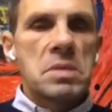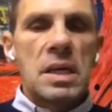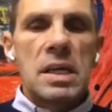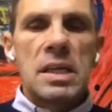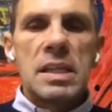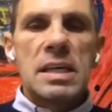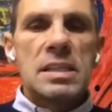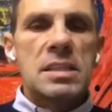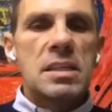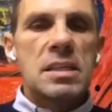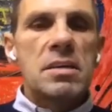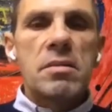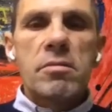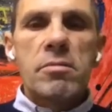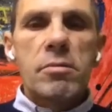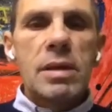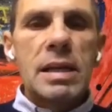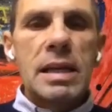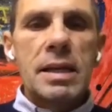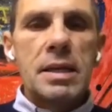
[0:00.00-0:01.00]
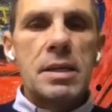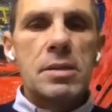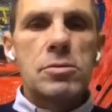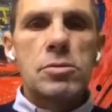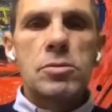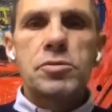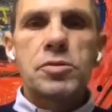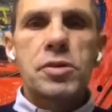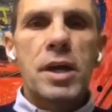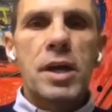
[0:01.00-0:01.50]
He doesn't really need
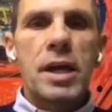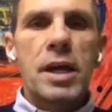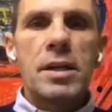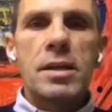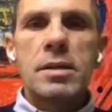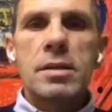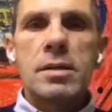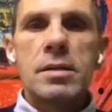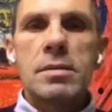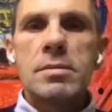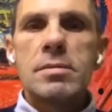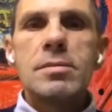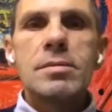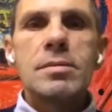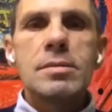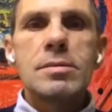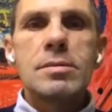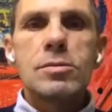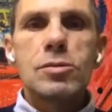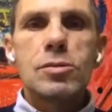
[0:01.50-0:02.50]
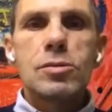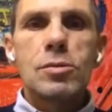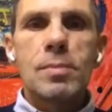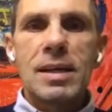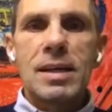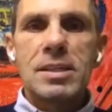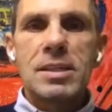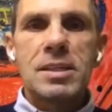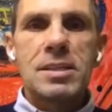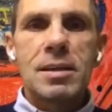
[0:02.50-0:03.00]
to train too
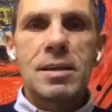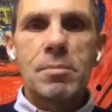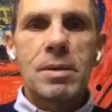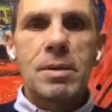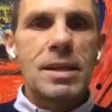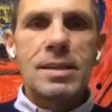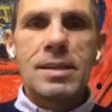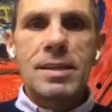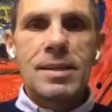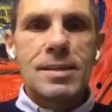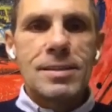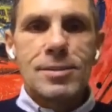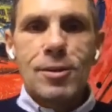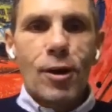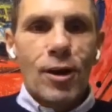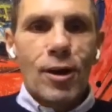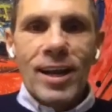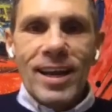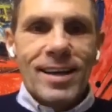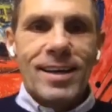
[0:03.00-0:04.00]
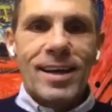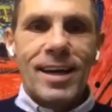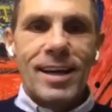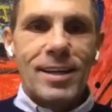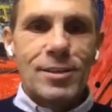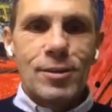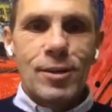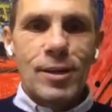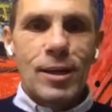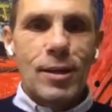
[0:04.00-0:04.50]
much his ability. He's got it, and
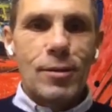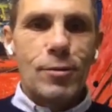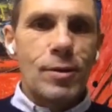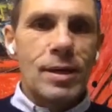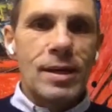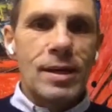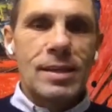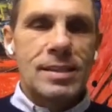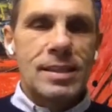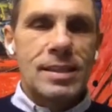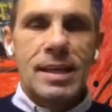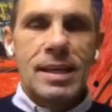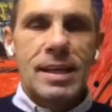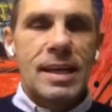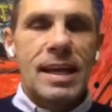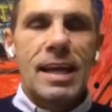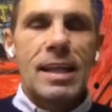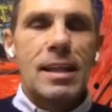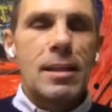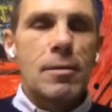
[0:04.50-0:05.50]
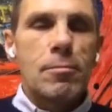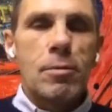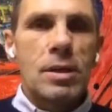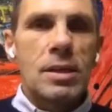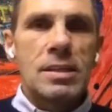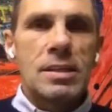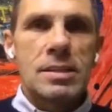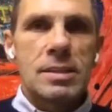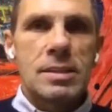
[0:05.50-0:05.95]
he's gonna do it. It's incredible.